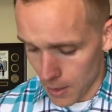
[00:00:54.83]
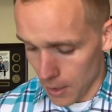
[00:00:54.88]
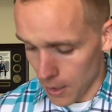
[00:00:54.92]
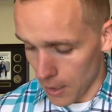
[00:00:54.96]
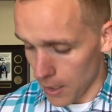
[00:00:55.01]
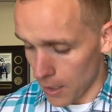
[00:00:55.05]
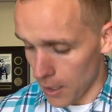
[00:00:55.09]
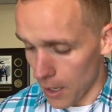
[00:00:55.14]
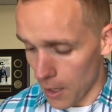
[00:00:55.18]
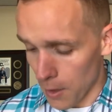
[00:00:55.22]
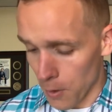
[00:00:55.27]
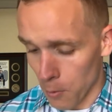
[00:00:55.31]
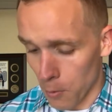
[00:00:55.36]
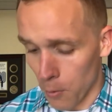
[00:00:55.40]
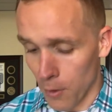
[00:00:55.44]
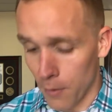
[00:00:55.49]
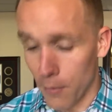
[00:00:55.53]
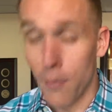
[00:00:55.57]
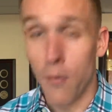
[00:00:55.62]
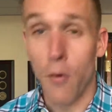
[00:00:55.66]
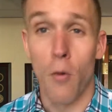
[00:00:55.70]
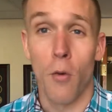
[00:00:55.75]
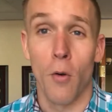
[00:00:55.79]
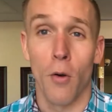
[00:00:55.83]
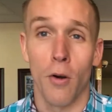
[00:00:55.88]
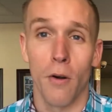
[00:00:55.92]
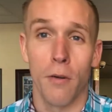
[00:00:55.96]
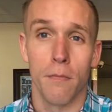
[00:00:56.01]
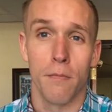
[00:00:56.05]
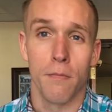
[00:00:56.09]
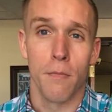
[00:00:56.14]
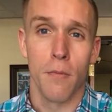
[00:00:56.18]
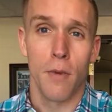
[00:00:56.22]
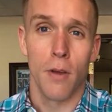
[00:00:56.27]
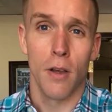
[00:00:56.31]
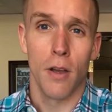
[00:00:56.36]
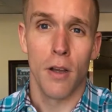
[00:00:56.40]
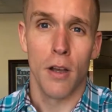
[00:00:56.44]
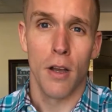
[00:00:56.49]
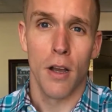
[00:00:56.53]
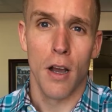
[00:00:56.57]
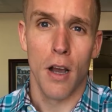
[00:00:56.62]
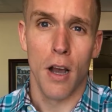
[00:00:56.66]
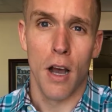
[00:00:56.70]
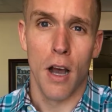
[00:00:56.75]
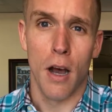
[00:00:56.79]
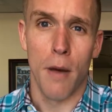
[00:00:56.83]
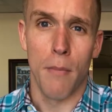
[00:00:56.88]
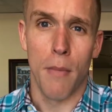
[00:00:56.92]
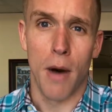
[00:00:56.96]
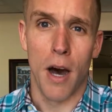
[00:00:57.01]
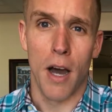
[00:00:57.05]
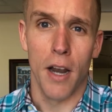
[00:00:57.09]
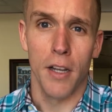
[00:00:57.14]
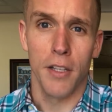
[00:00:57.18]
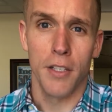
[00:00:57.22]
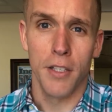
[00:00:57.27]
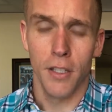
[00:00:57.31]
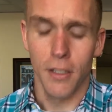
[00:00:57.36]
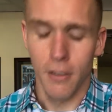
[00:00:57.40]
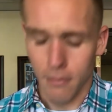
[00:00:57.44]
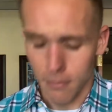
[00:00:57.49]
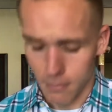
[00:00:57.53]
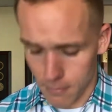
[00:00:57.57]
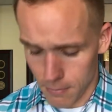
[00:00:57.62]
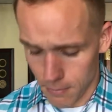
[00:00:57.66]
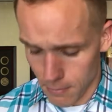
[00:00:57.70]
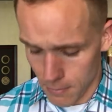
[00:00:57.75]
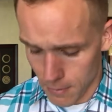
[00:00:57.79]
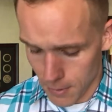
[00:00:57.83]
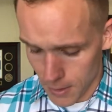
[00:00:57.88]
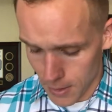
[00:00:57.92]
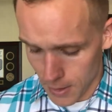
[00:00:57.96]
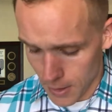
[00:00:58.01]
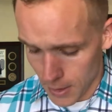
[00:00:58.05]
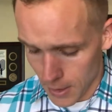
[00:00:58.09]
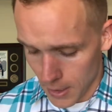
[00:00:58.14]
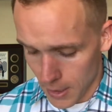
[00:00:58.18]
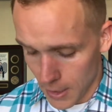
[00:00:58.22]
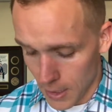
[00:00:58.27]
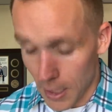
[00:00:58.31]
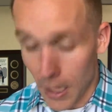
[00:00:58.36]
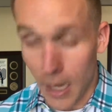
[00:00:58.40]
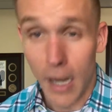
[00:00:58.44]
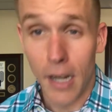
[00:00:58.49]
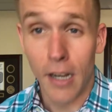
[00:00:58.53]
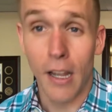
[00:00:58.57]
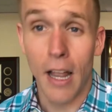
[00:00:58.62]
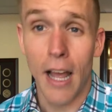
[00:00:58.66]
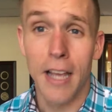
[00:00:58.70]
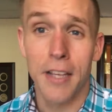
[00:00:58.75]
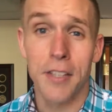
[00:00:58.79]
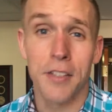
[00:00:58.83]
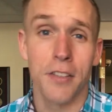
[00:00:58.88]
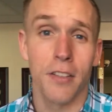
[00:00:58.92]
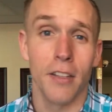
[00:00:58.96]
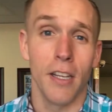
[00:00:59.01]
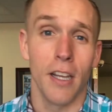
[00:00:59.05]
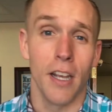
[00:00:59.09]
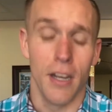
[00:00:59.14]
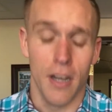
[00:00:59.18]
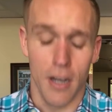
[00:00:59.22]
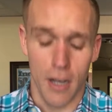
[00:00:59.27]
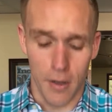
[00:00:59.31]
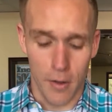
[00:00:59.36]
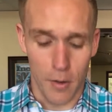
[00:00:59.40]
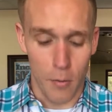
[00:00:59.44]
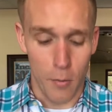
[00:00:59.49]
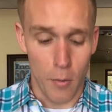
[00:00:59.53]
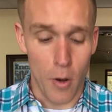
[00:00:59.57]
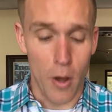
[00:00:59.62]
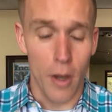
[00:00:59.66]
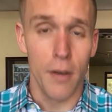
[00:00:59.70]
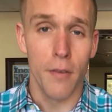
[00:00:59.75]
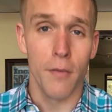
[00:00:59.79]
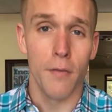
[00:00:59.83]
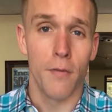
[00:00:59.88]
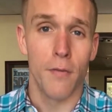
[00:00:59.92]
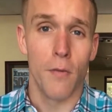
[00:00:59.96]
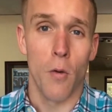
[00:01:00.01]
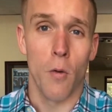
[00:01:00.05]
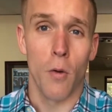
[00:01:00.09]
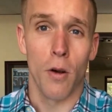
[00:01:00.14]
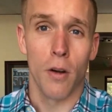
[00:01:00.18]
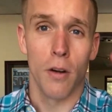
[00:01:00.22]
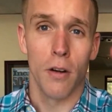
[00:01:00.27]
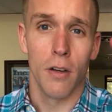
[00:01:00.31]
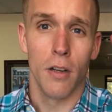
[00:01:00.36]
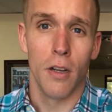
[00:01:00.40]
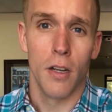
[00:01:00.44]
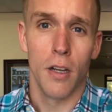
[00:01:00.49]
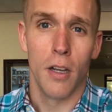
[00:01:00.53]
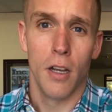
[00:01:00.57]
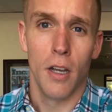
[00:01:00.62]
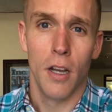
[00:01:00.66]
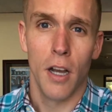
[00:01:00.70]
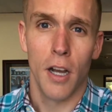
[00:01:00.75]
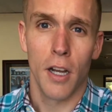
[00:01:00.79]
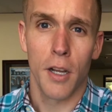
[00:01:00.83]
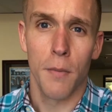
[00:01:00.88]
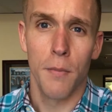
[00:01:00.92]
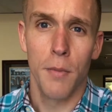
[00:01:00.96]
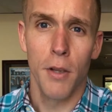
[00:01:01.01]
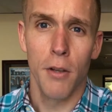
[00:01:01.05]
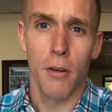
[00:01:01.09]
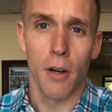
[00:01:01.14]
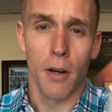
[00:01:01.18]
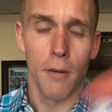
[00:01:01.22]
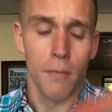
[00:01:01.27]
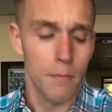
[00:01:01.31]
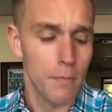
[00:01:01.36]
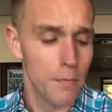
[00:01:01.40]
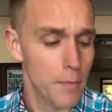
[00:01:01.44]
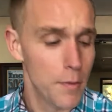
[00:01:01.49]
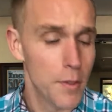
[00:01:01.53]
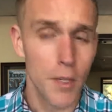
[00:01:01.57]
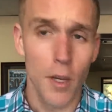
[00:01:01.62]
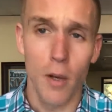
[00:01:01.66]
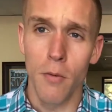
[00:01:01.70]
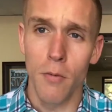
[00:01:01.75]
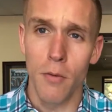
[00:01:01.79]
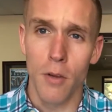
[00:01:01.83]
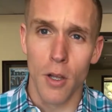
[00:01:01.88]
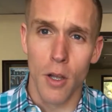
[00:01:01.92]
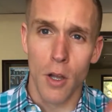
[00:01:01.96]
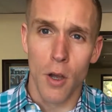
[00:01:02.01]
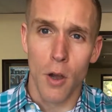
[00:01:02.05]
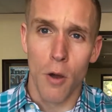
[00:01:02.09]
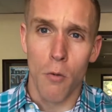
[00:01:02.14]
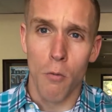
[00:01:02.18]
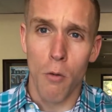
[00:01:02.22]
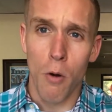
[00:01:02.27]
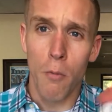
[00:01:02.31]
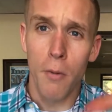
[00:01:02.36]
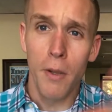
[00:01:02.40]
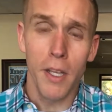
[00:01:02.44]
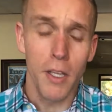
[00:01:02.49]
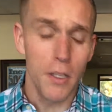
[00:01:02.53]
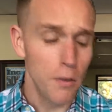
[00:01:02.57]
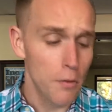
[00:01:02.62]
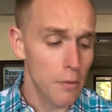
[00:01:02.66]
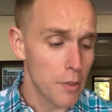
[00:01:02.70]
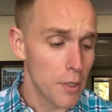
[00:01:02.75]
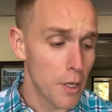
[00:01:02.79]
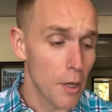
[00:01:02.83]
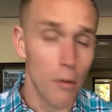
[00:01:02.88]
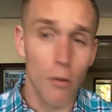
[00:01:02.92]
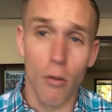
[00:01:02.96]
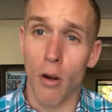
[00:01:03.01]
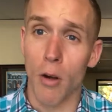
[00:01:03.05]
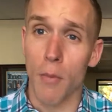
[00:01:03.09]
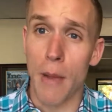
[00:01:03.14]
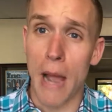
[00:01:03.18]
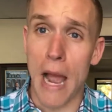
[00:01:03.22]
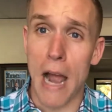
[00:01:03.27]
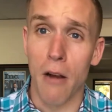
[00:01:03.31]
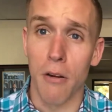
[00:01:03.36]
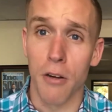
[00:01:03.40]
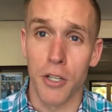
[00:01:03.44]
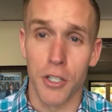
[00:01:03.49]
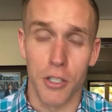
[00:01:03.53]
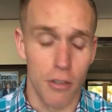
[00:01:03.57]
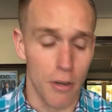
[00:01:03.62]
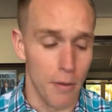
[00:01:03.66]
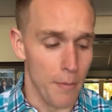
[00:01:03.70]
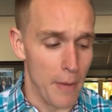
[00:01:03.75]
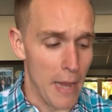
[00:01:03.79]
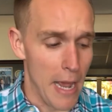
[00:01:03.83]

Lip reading: Another one for a monitor. And lastly, another one for a computer. So what we can do is go to our power strip